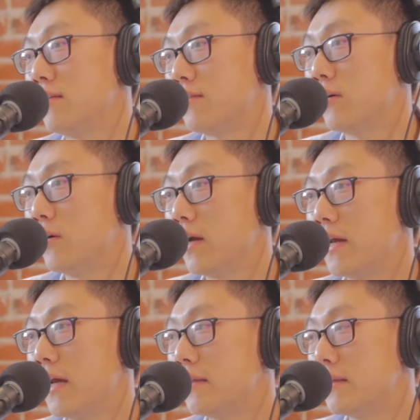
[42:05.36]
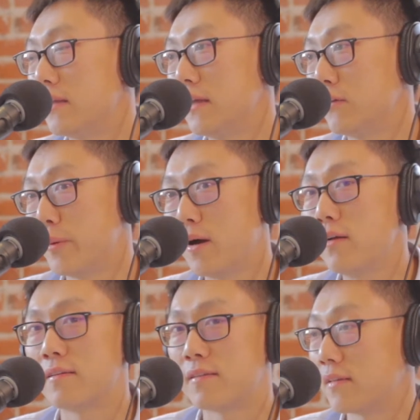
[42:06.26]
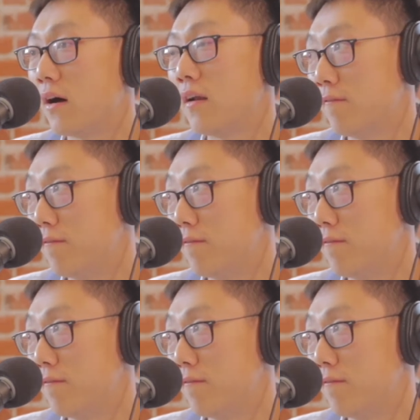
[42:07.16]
So and to be honest, it's not